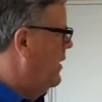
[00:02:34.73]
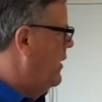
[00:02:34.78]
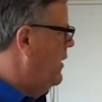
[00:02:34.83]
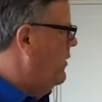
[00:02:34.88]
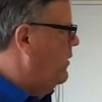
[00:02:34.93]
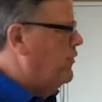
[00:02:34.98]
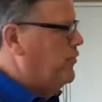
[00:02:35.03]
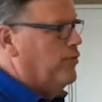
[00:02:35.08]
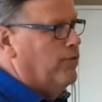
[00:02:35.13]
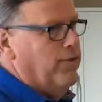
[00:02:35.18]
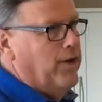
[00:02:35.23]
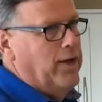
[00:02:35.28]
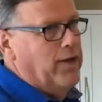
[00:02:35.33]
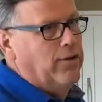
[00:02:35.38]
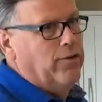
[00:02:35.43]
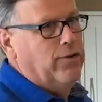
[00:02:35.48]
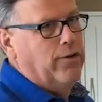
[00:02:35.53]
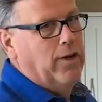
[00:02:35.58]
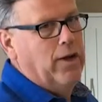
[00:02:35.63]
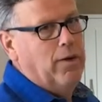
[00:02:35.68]
so
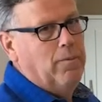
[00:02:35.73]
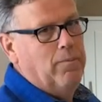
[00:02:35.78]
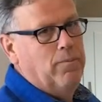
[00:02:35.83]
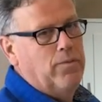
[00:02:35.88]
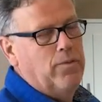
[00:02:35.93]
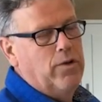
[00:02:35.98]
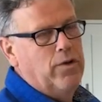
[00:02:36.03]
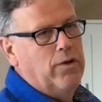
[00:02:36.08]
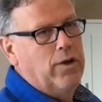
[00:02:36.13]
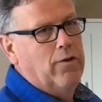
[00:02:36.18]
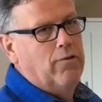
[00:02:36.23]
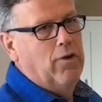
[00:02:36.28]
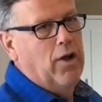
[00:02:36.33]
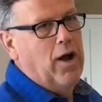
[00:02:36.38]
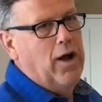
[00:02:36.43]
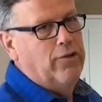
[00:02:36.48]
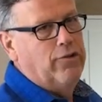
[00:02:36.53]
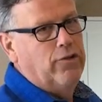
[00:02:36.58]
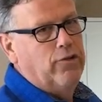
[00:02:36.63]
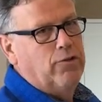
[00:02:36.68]
that you'd have
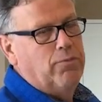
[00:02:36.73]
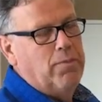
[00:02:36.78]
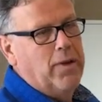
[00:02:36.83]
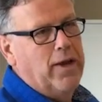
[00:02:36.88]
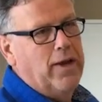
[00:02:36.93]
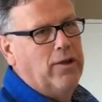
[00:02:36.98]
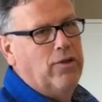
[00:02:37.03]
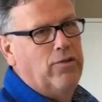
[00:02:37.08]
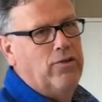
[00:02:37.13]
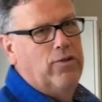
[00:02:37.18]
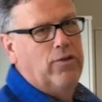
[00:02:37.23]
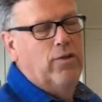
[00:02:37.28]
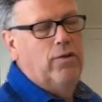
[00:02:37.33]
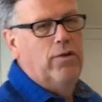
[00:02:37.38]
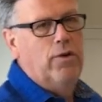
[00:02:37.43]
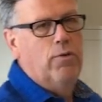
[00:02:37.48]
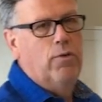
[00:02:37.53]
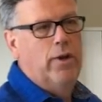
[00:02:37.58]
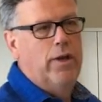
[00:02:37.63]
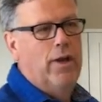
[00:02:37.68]
lots of space.
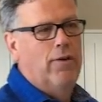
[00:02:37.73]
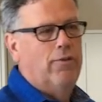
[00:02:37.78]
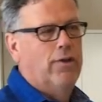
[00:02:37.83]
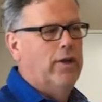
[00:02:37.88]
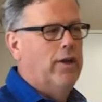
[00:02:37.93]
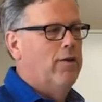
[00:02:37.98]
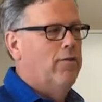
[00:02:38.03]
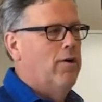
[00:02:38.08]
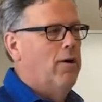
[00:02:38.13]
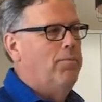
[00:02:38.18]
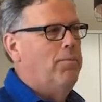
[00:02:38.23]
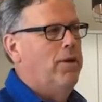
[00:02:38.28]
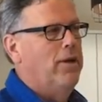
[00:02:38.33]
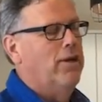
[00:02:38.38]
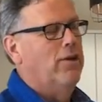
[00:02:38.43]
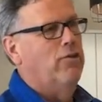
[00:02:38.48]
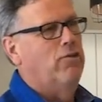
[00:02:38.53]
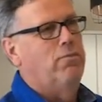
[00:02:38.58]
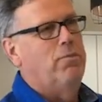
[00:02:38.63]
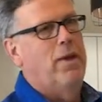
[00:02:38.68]
You wouldn't have to give up any
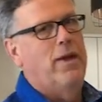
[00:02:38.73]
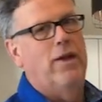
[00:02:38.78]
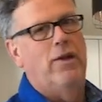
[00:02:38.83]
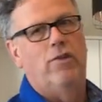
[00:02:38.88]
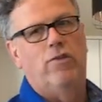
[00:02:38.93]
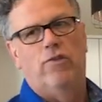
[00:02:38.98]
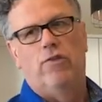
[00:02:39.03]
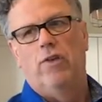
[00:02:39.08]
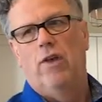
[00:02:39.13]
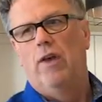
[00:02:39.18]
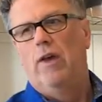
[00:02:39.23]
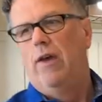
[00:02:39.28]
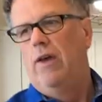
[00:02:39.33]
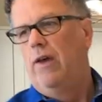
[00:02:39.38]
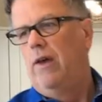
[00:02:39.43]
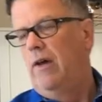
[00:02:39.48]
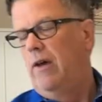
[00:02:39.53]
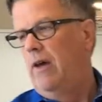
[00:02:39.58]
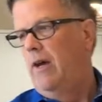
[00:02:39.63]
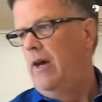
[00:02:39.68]
space.
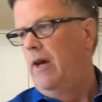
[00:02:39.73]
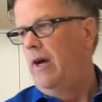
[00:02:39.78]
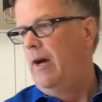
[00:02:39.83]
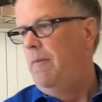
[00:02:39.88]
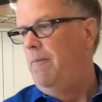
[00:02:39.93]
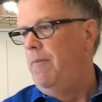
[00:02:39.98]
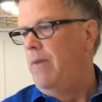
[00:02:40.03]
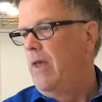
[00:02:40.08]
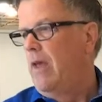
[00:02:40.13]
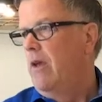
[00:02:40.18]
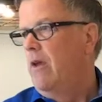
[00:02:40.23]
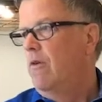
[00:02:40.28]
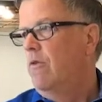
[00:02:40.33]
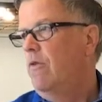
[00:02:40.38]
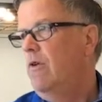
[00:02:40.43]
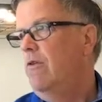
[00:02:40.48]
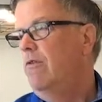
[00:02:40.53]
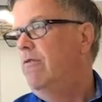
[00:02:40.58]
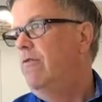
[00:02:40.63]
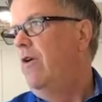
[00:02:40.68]
We
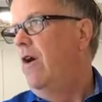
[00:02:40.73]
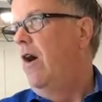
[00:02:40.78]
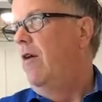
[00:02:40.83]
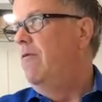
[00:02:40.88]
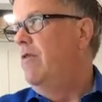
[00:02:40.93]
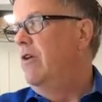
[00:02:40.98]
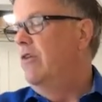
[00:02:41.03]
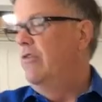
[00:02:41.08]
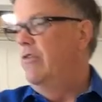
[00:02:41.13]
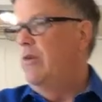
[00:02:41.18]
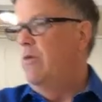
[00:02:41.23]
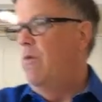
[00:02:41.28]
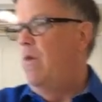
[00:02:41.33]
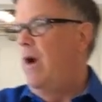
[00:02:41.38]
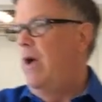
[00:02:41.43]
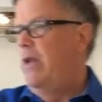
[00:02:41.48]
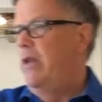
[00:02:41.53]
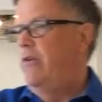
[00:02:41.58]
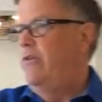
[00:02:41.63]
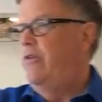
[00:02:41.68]
obviously
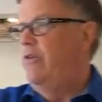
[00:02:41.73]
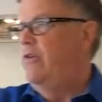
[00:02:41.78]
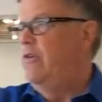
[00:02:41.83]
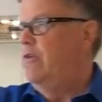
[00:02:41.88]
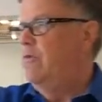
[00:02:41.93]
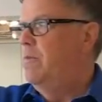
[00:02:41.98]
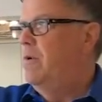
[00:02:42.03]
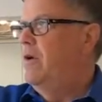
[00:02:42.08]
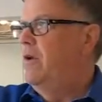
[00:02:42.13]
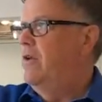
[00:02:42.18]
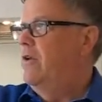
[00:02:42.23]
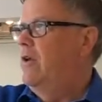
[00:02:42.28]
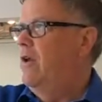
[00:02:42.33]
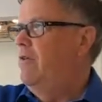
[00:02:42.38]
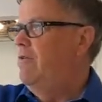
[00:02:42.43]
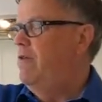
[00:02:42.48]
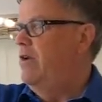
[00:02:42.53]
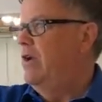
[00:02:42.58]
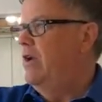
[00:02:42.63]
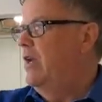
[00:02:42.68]
wanted to put a
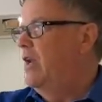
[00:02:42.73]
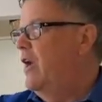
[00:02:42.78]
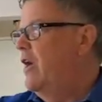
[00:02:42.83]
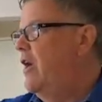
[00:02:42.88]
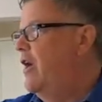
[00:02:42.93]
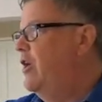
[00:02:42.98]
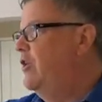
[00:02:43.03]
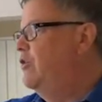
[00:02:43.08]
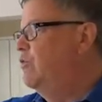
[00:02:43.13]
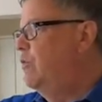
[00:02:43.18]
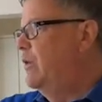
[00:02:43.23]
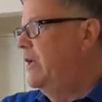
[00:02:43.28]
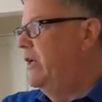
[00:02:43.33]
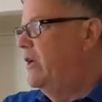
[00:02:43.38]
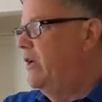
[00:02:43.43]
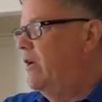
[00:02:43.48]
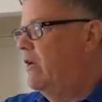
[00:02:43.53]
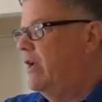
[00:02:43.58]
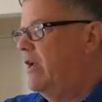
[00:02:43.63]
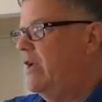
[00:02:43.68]
very large
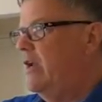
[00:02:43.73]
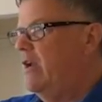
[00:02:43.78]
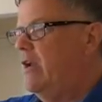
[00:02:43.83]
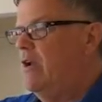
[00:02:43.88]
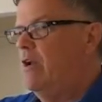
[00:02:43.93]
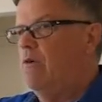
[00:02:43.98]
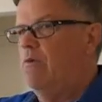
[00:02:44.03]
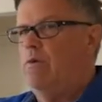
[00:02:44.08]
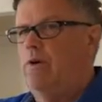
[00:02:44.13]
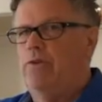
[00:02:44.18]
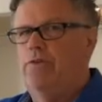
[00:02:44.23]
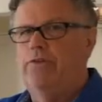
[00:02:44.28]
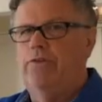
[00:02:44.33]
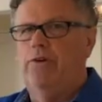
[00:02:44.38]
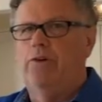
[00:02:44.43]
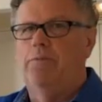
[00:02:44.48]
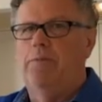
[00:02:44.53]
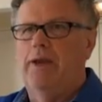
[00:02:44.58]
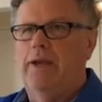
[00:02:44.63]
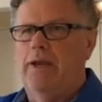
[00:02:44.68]
window here while still
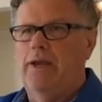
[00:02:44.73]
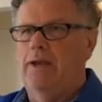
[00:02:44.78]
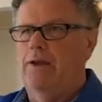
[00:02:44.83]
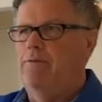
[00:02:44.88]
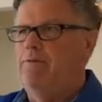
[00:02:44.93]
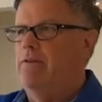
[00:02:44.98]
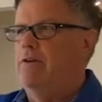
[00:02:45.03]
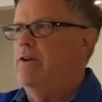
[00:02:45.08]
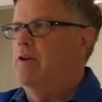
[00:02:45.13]
making it very